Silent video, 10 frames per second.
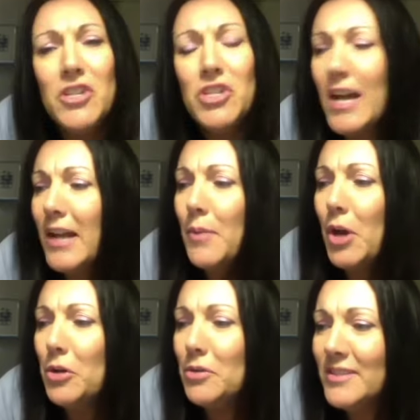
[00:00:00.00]

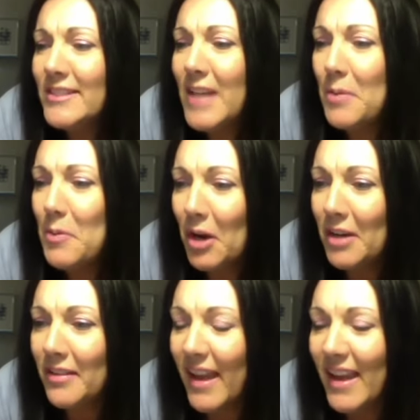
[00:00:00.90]
dynamo, Sammy
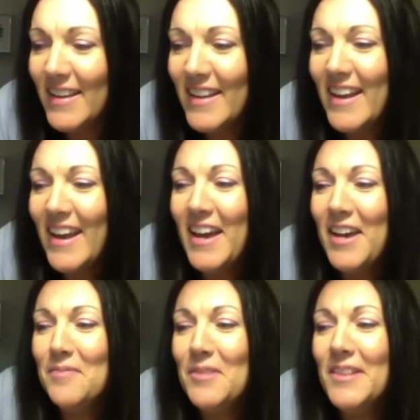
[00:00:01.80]
Markley,
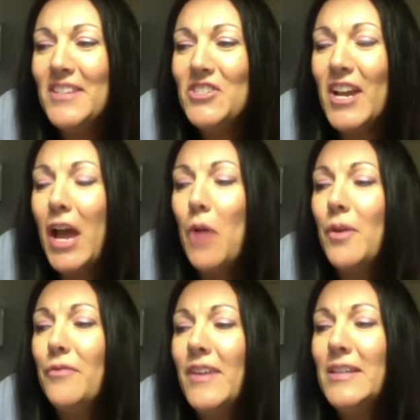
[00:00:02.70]
um, let's check out
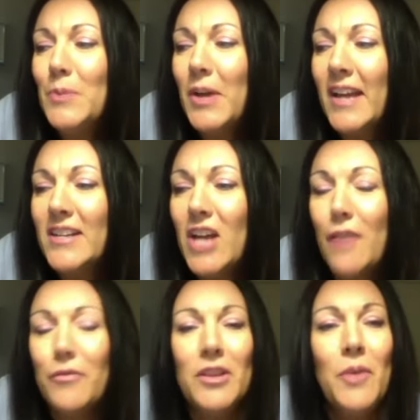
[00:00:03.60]
what Facebook had to
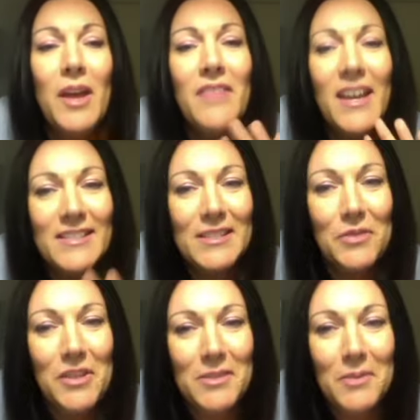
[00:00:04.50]
offer in the way of guesses
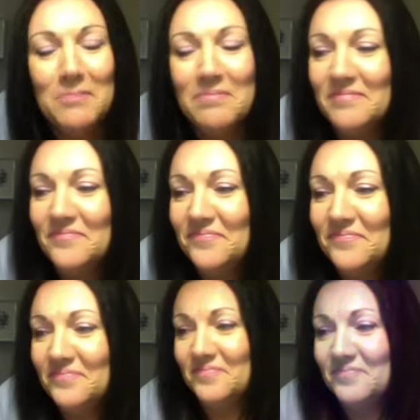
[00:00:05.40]
for this one. Okay,